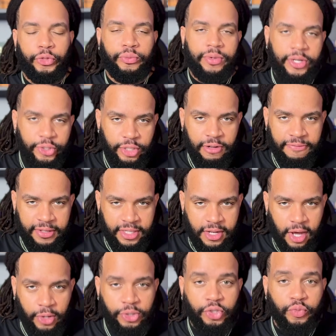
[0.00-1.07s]

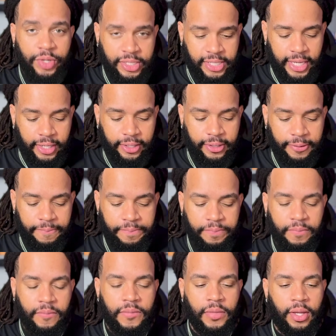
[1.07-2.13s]
$350 retail,
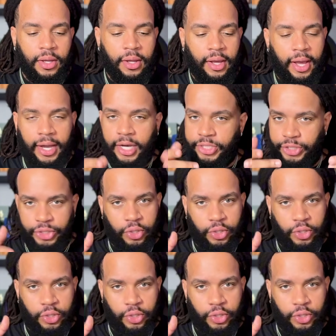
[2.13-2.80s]
because